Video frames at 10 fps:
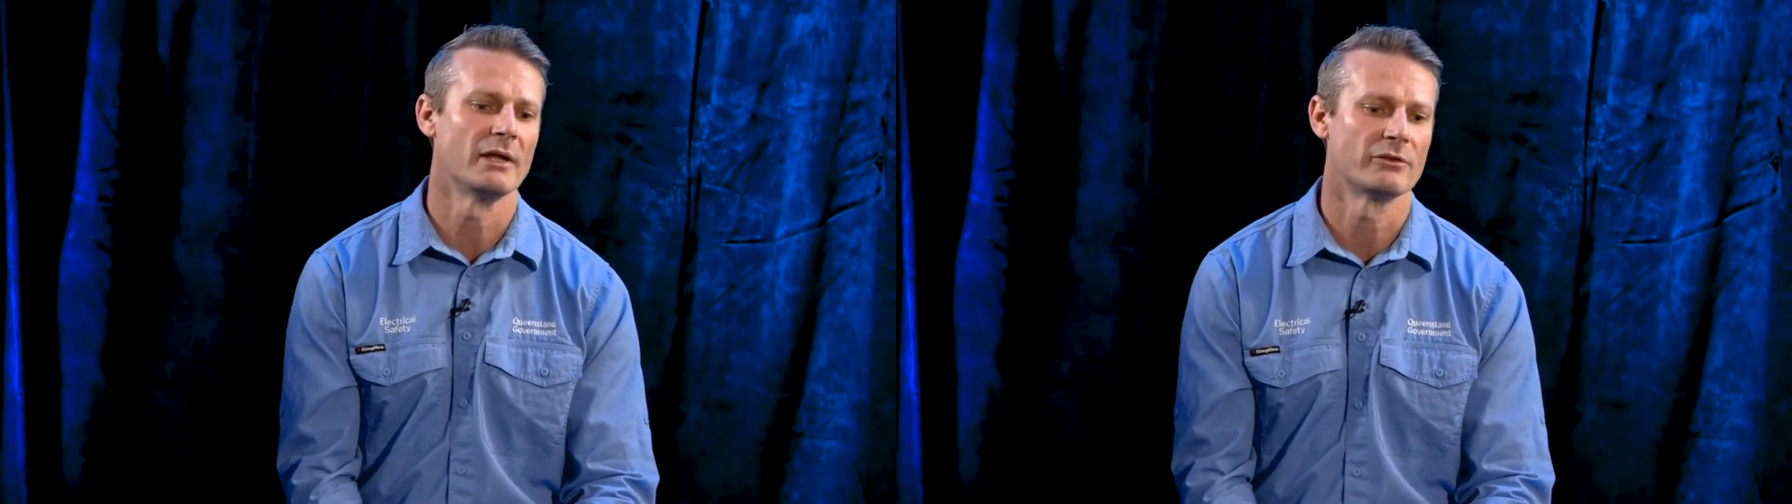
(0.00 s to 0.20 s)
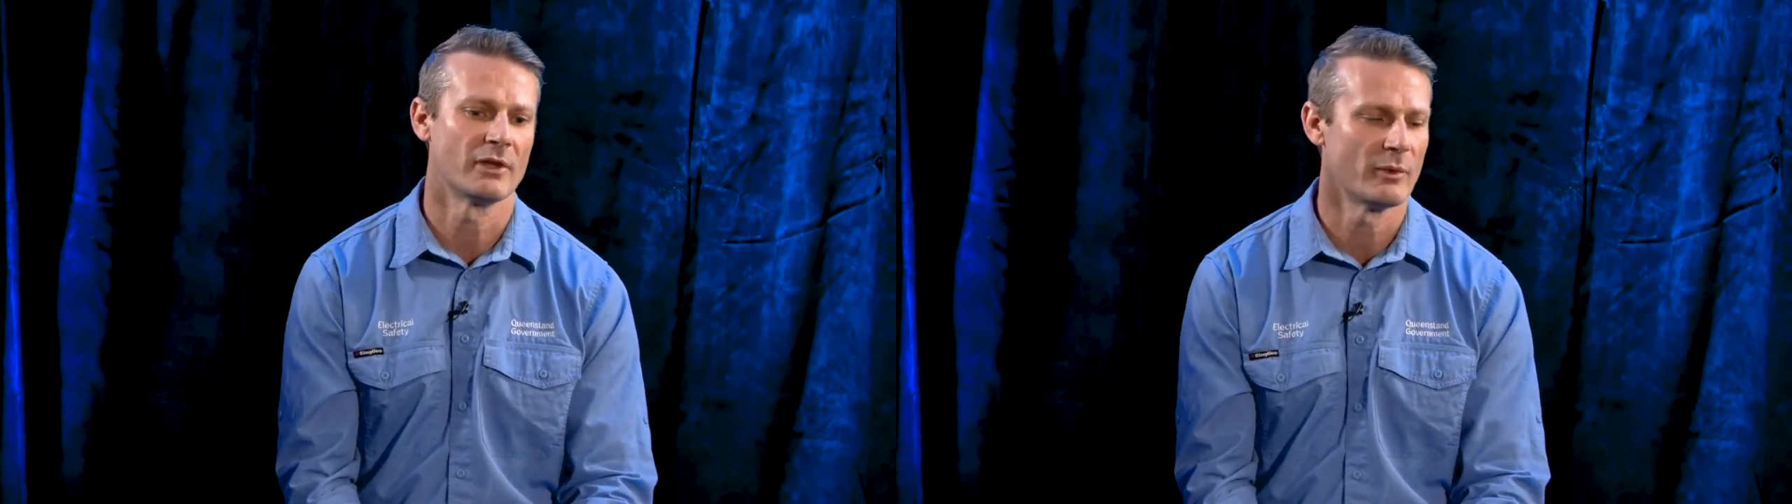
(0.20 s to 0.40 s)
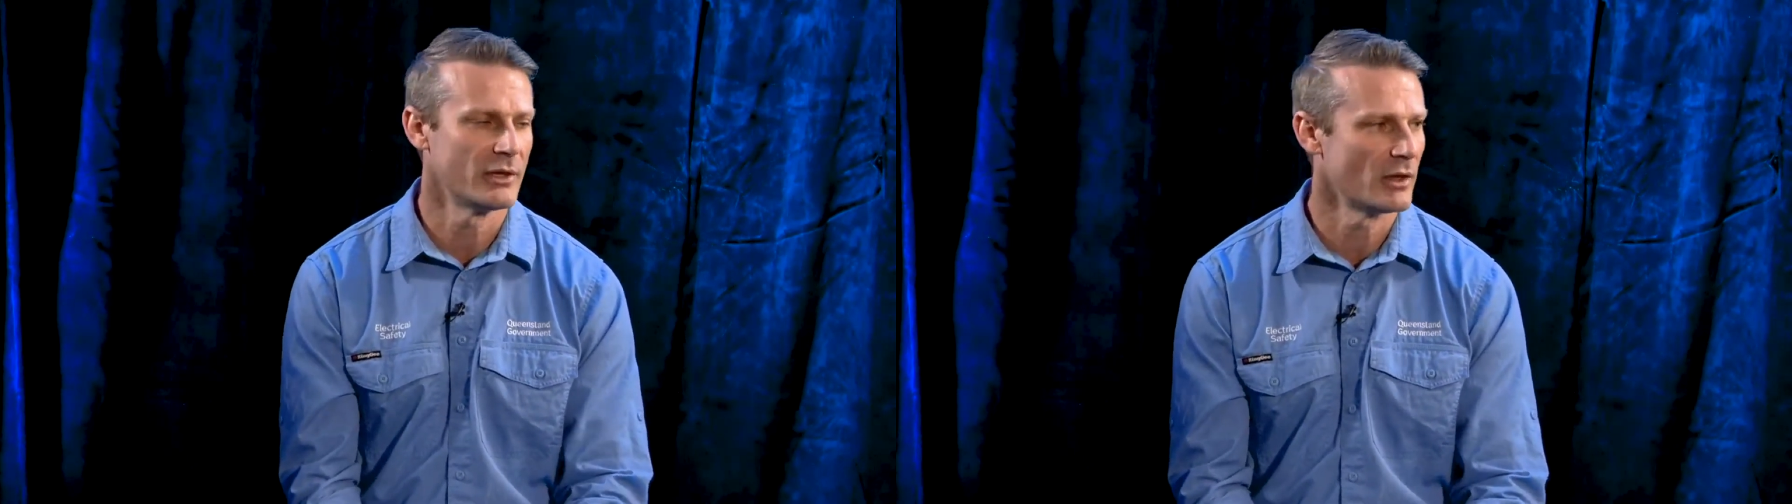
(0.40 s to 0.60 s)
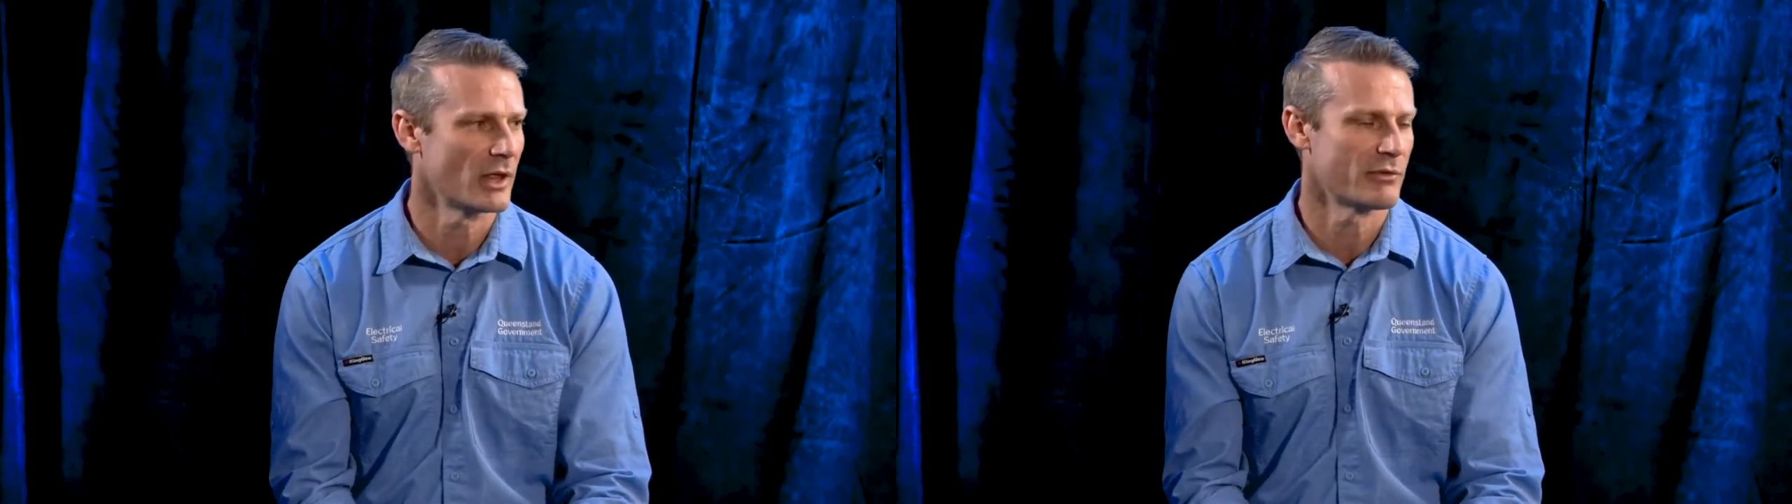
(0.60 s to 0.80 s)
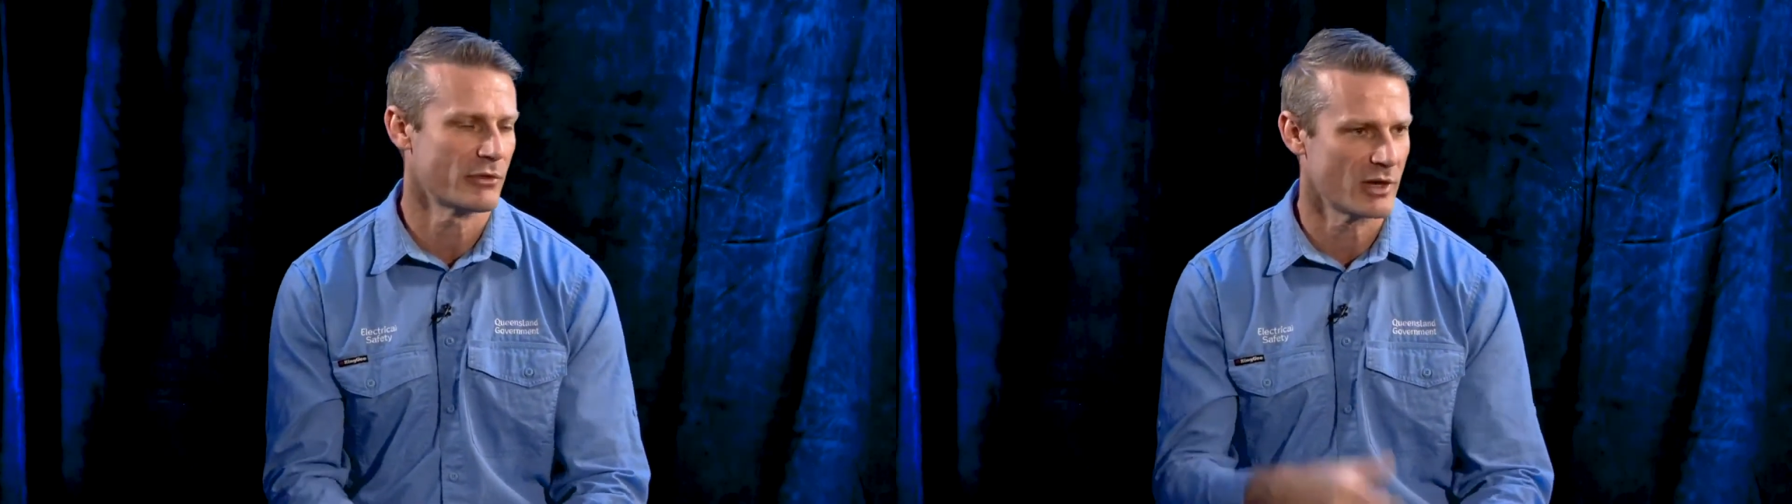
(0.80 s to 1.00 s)
So we do that
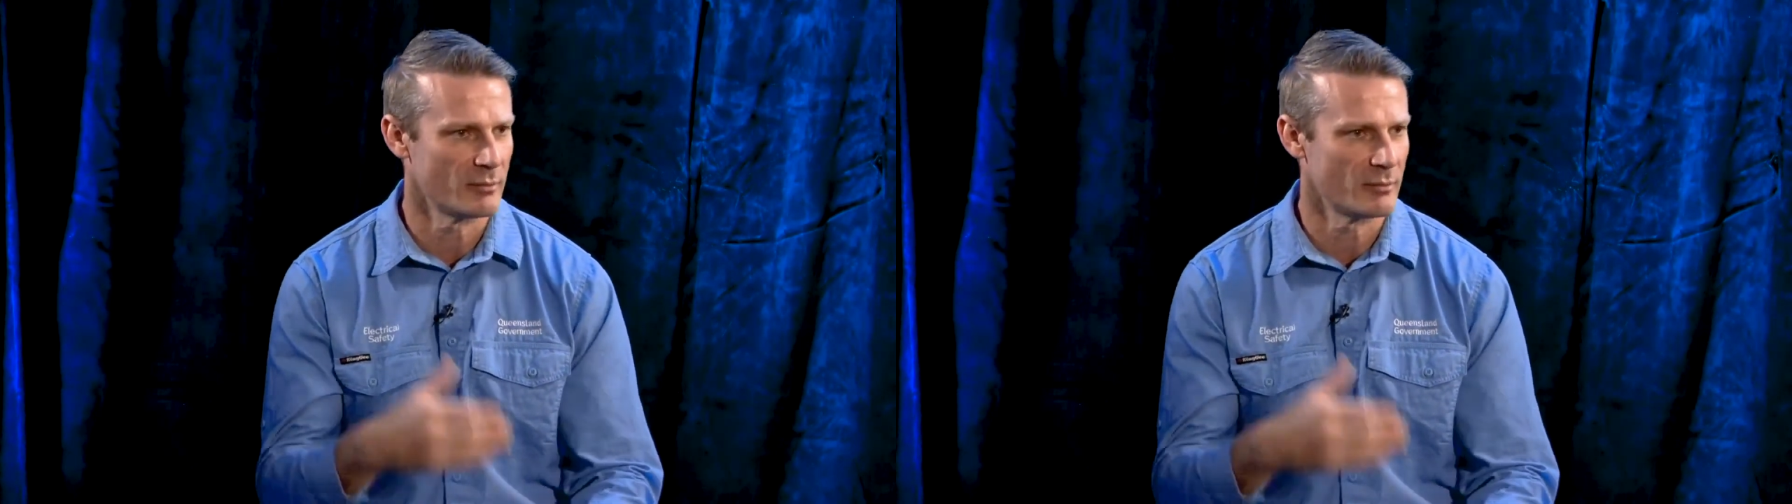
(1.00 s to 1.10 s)
every 3